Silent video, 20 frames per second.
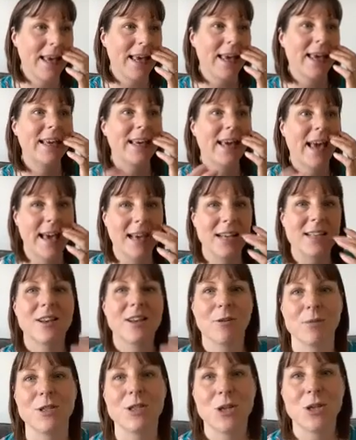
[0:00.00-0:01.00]
in case
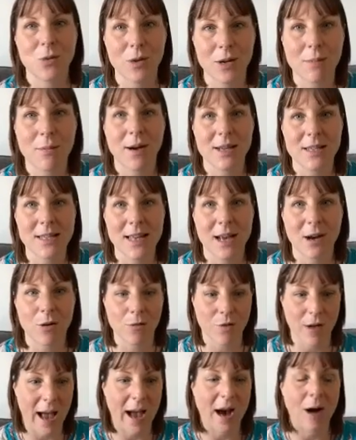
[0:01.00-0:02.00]
I was doing
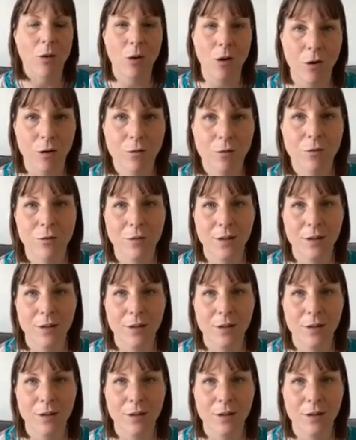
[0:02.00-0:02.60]
myself out of,